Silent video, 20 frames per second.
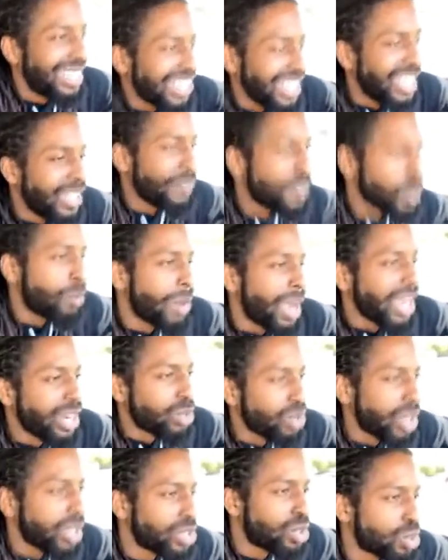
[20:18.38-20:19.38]
if your
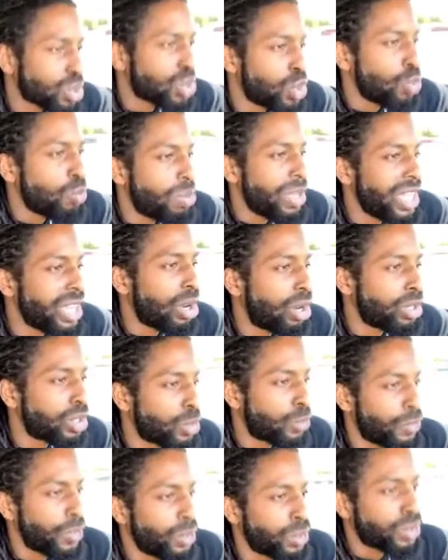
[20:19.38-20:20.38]
microns are too big on your
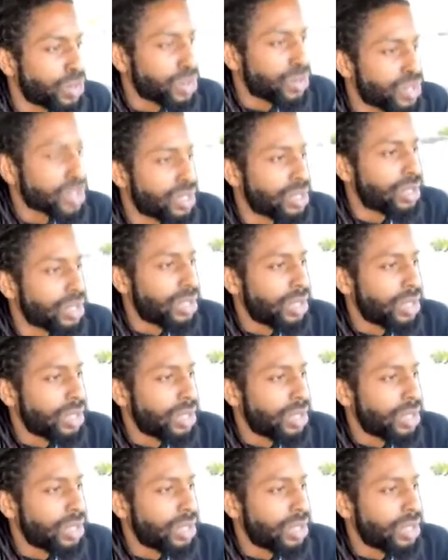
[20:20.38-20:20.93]
filters,